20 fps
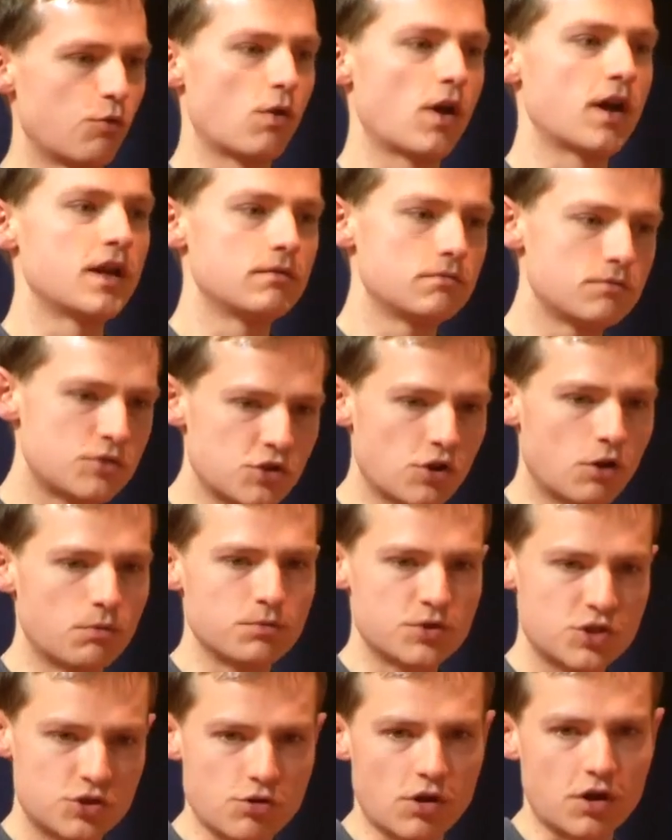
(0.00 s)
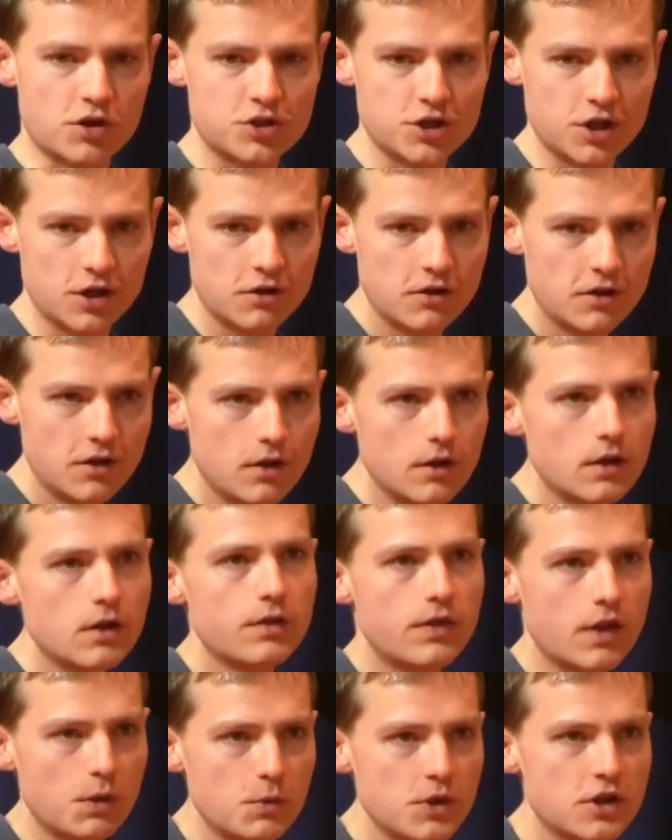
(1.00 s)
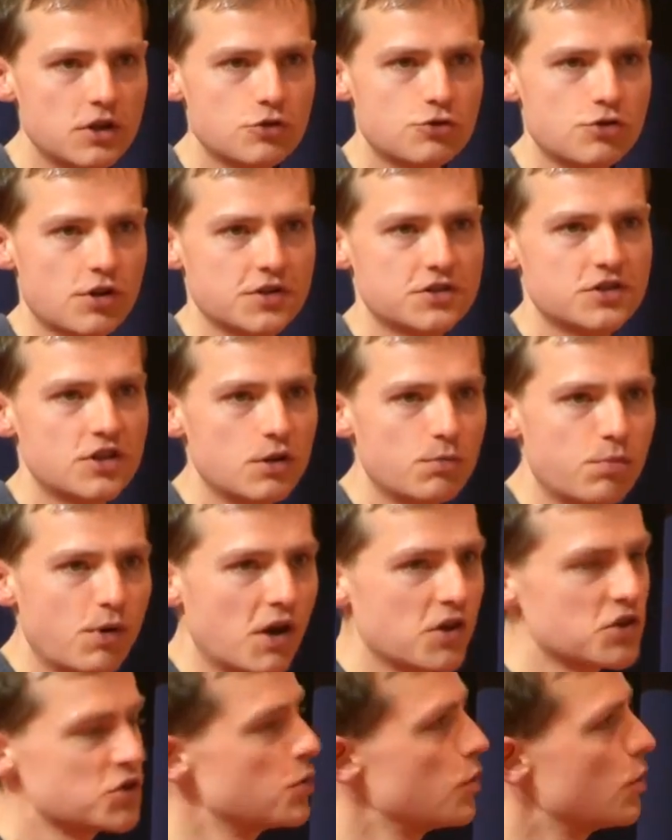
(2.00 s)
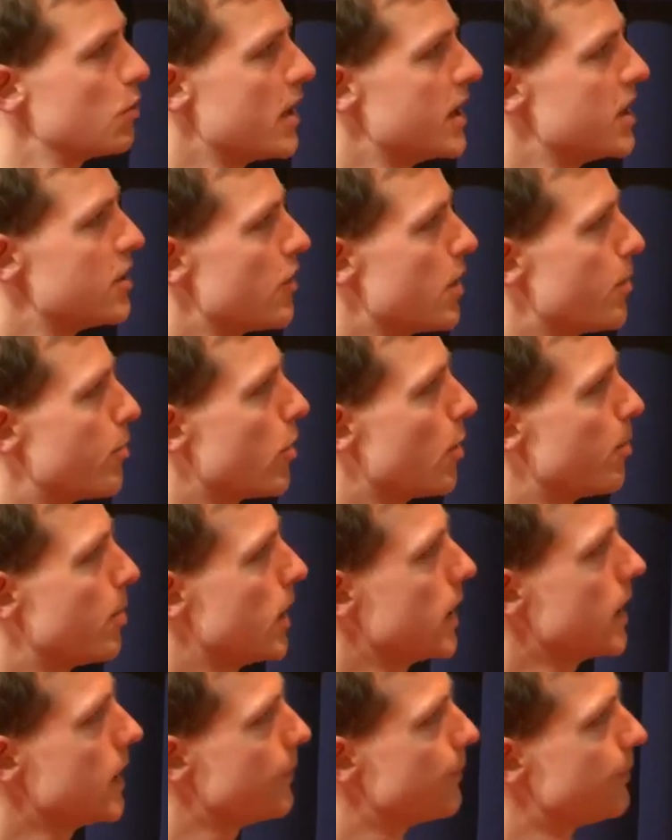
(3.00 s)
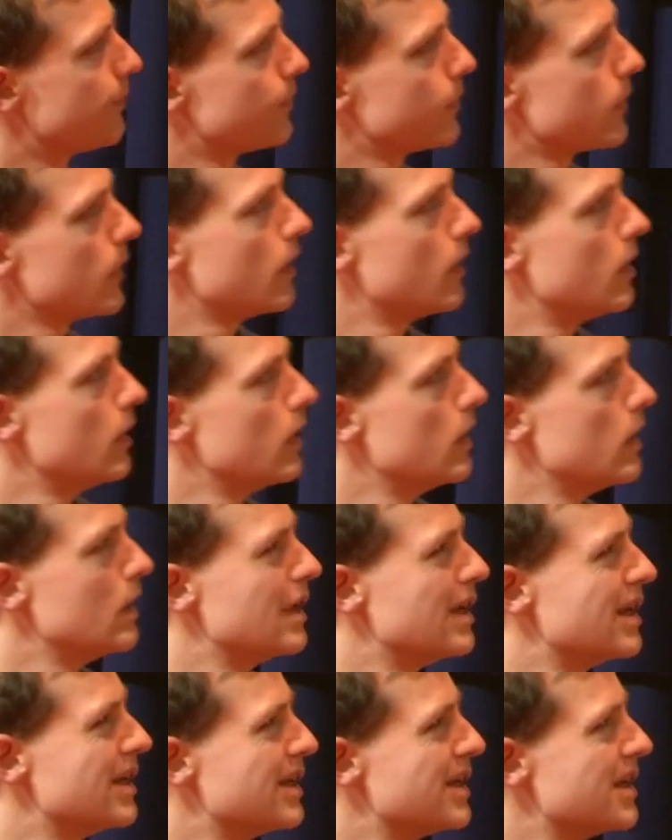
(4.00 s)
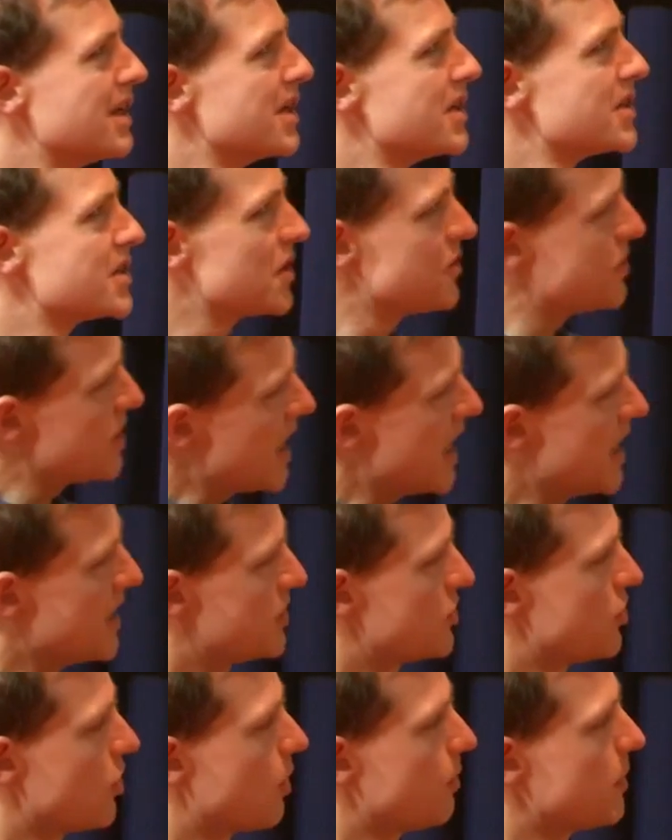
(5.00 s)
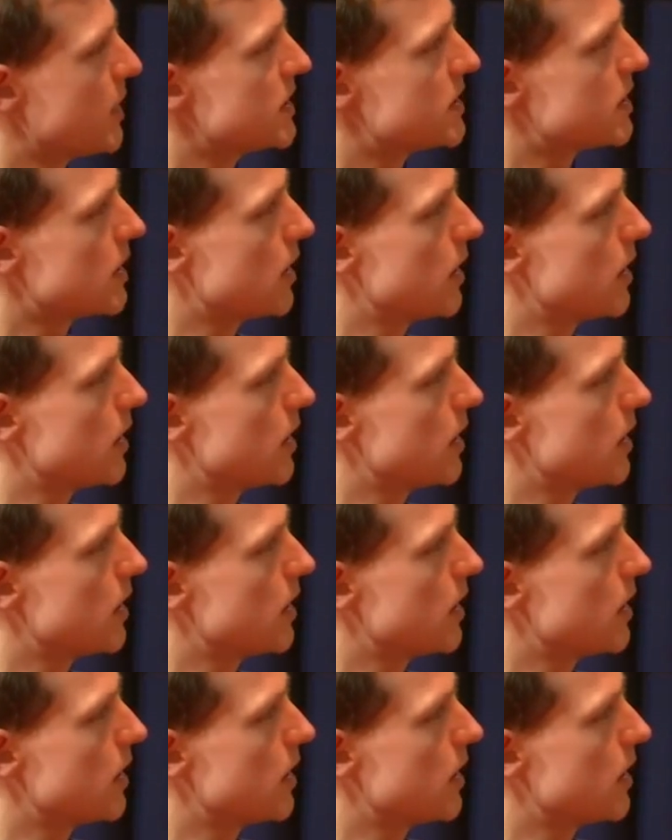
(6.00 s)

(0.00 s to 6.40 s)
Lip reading: the right DOM structure, then we can trust that the browser will render it properly. So JS DOM is